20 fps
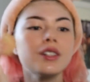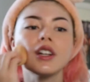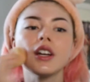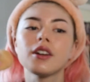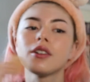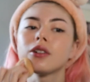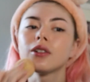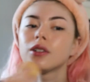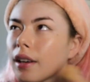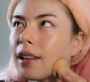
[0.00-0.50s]

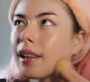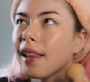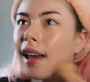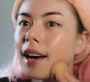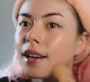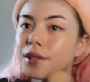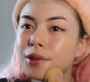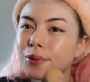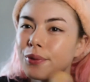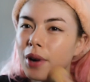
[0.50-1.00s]
general,
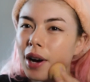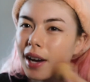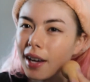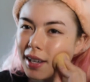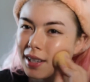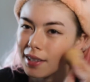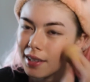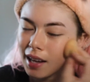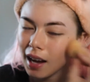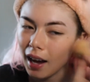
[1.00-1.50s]

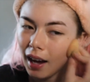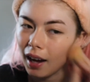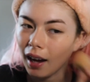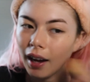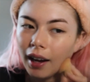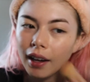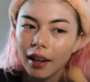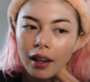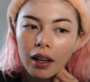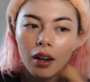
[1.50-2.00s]
class-wise,
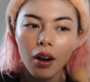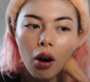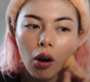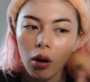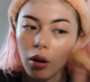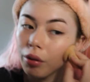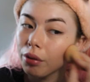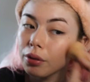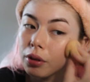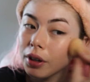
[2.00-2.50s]

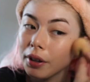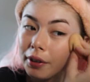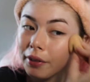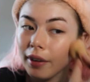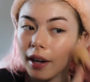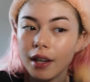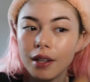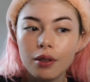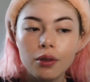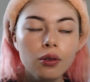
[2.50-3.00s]
all throughout
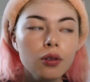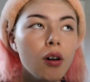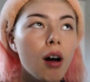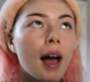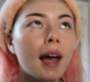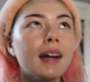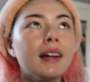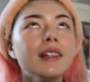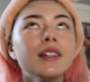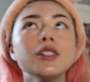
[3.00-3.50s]
high school,
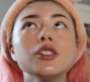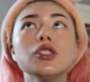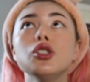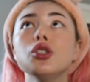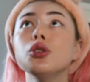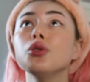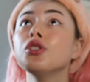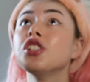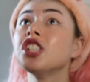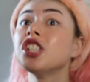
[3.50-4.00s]
I didn't
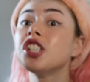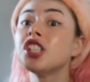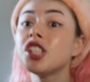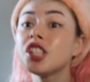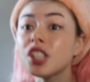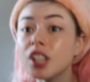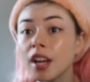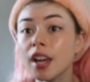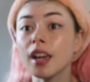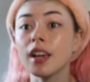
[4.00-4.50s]
do
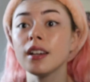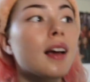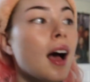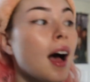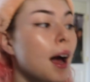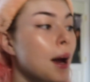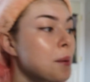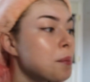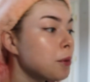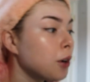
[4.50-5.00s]
shit.
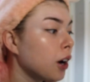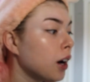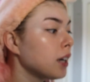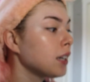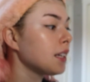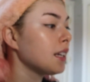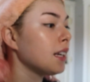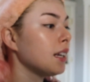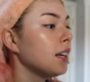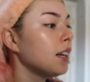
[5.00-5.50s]
I'm not
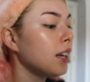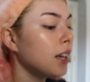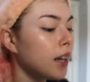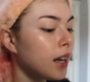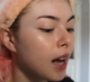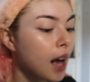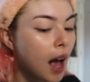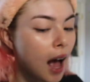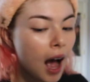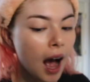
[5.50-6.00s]

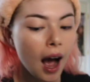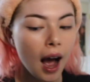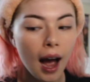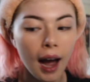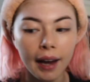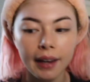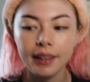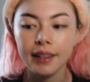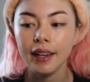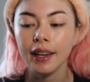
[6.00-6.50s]
kidding.
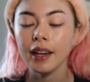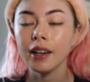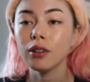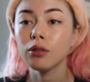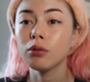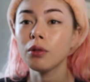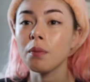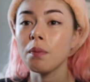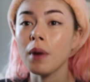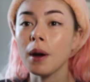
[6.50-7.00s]
I can't
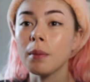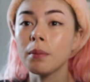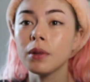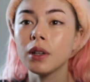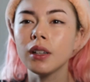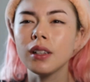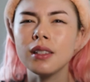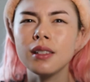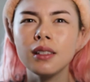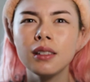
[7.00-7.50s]

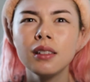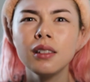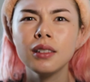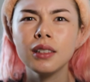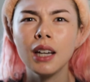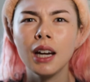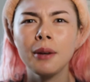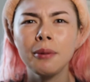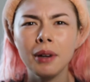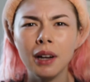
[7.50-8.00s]
remember a single
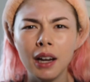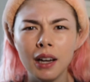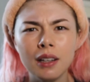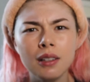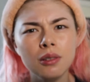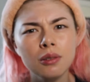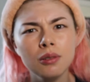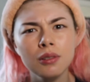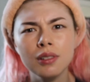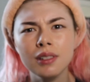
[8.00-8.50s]
time in high
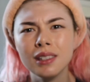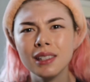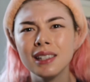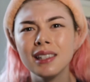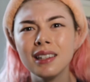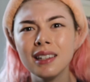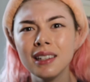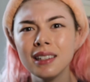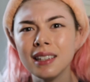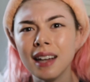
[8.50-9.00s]
school
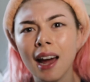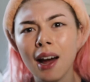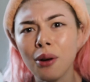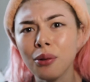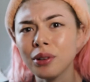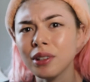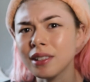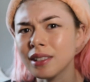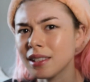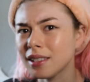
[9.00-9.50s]
sitting
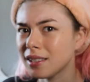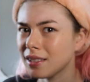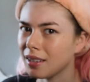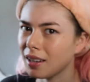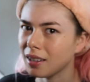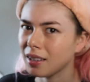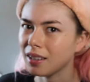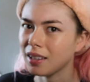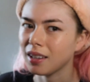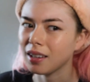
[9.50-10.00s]
down and
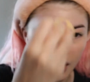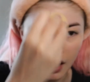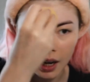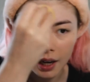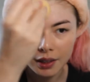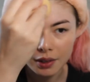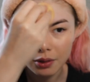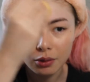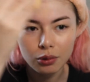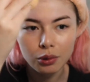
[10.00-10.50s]
studying.
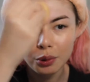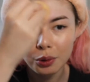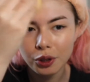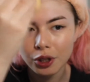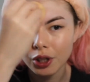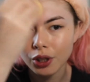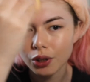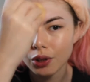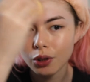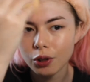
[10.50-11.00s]
High school was
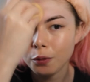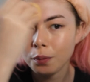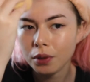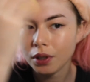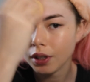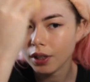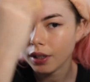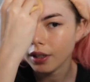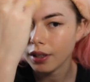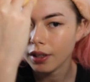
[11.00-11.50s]
just
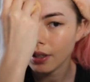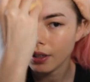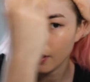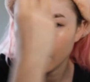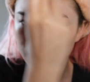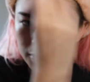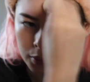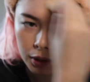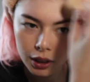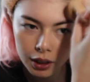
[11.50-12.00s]
super easy
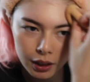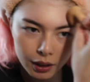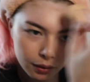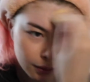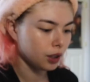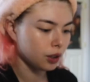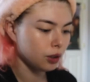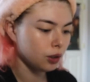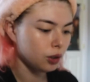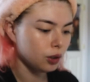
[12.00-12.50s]
to
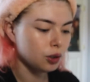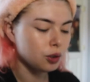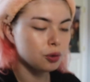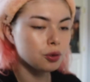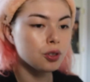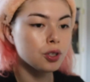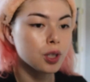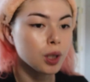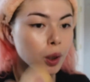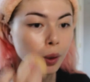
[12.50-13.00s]
me. You
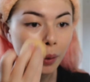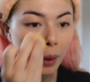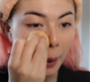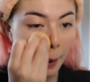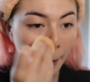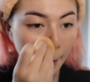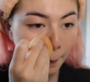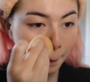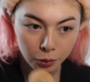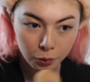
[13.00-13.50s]
show
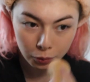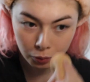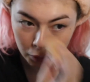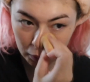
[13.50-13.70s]
up, you